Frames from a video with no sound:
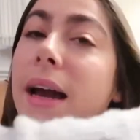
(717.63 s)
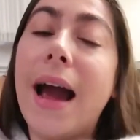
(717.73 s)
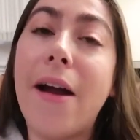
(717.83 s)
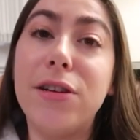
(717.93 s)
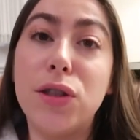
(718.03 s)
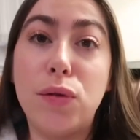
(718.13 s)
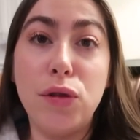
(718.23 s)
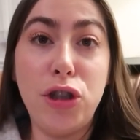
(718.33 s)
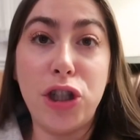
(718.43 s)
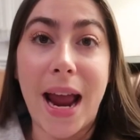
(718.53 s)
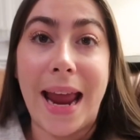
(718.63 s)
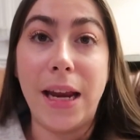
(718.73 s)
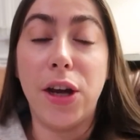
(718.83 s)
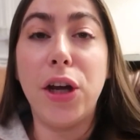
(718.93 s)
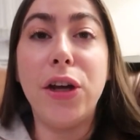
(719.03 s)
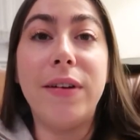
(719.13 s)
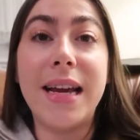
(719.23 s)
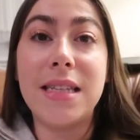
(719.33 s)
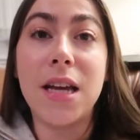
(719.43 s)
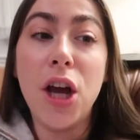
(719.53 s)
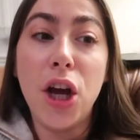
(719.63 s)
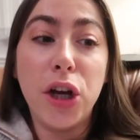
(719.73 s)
a character called Jane, who is